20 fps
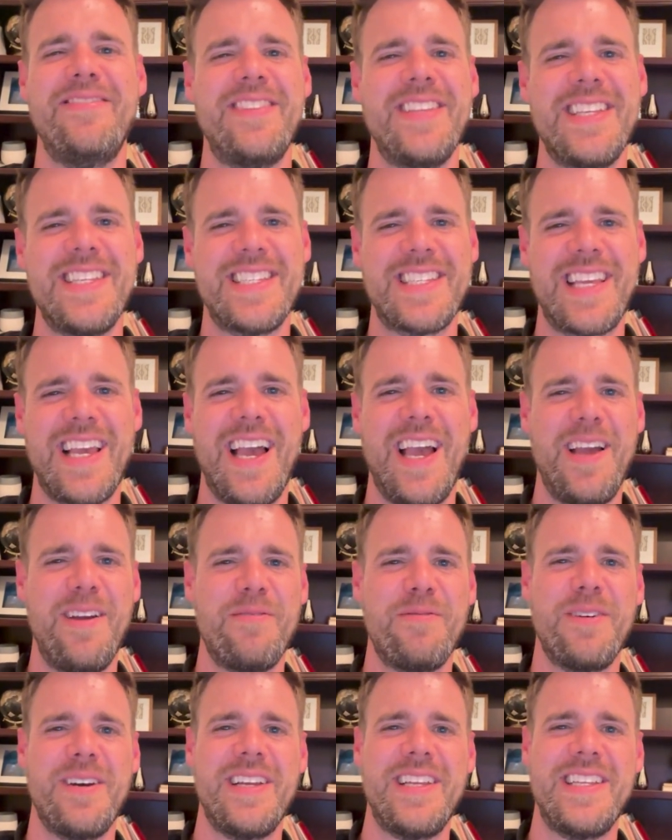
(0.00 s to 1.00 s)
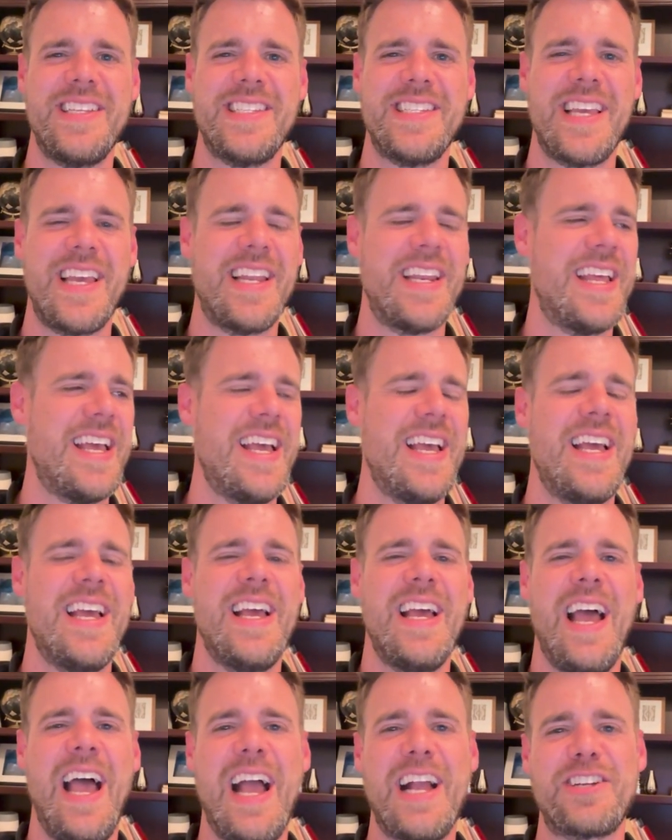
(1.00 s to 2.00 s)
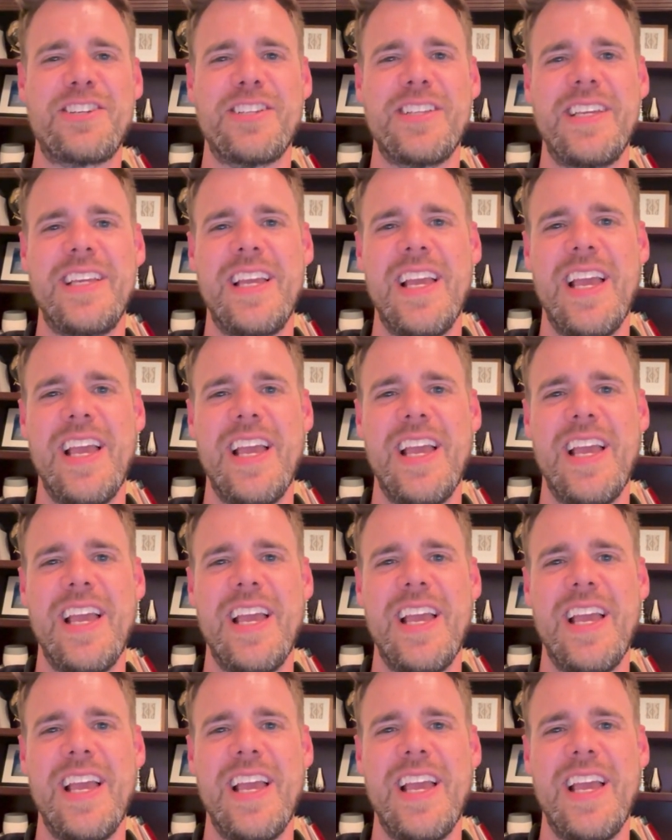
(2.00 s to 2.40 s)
this guy and what he's saying? Actually,